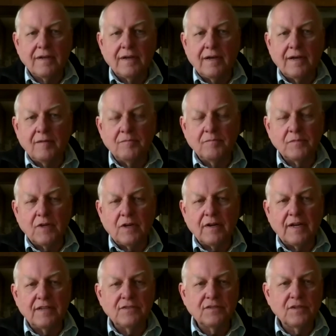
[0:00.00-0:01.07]
All
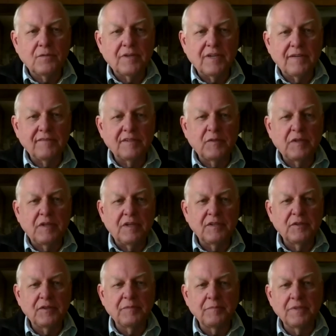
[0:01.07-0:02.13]
right. So we have a
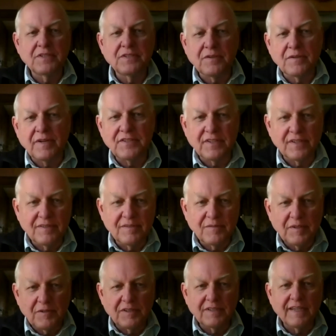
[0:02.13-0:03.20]
new administration.
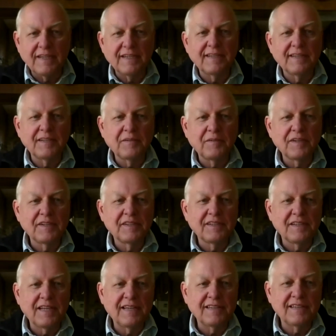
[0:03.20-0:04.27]
We weren't getting anywhere in the
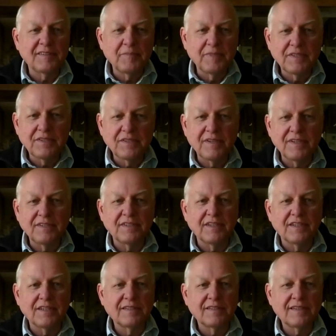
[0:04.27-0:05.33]
last administration
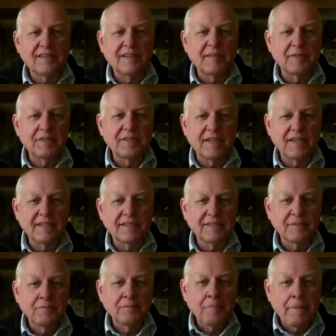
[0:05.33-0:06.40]
on climate change.
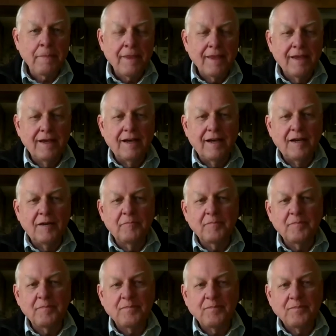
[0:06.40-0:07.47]

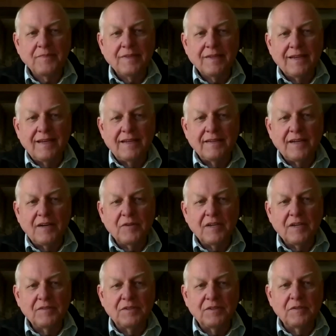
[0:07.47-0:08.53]
And now we
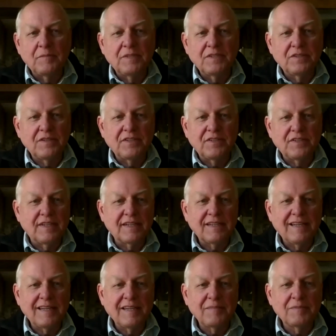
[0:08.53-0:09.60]
have a new administration that
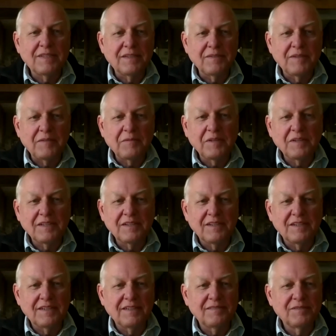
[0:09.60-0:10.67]
claims that they're really
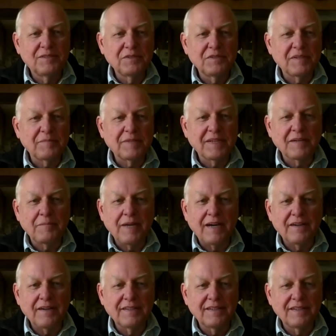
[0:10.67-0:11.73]
going to do something
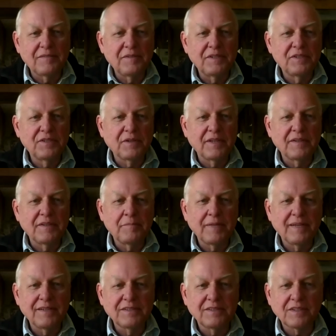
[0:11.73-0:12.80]
about it. They rejoined the
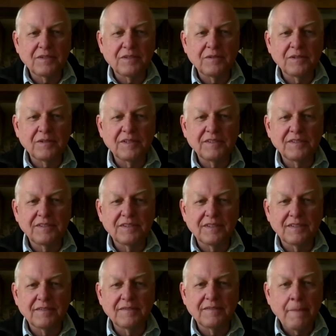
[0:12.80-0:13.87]
Paris Accords
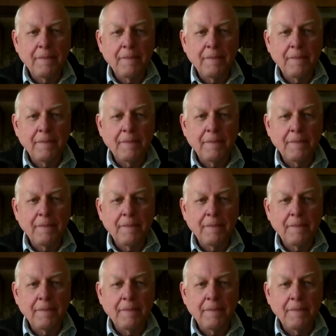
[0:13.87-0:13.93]
and